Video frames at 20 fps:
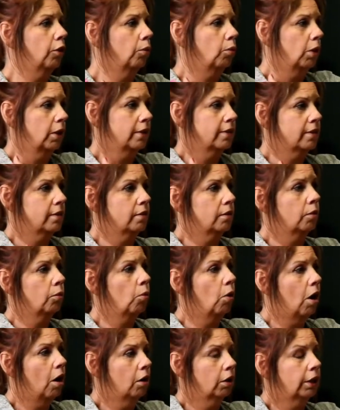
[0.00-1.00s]
the kind of
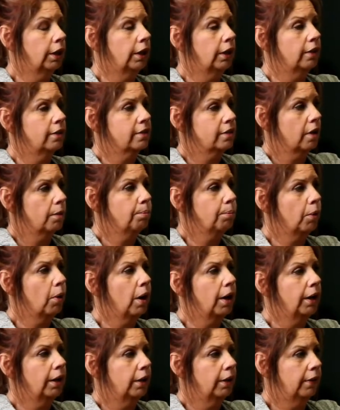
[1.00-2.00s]
direction, things
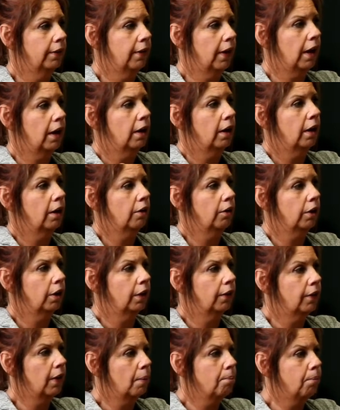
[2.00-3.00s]
that I need to be looking for,
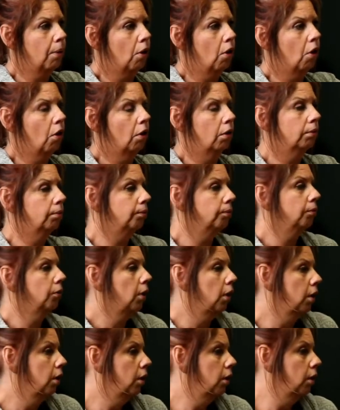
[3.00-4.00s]
and it's going to make me feel
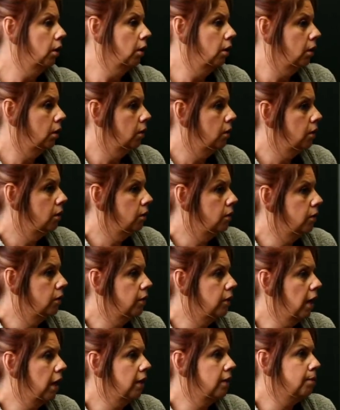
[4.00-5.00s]
comfortable with
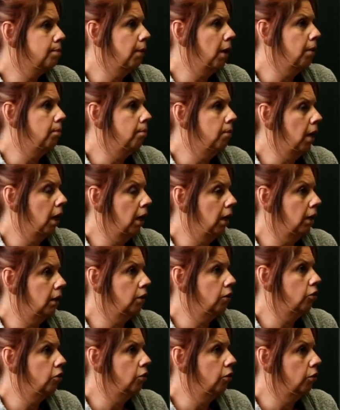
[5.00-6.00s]
understanding what your
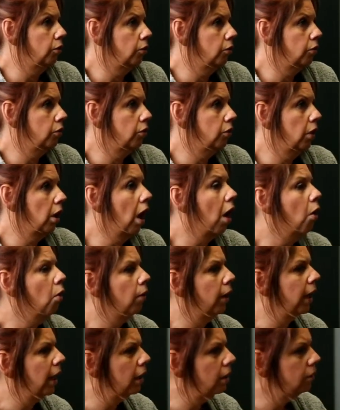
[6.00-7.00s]
pain is. Some different
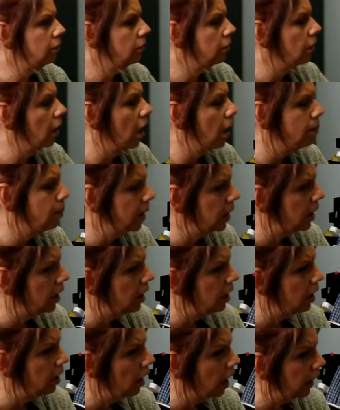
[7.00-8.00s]
things that I'm going to
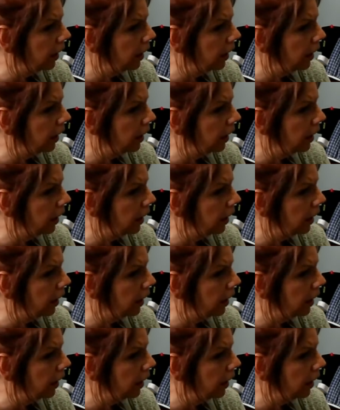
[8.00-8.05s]
ask is,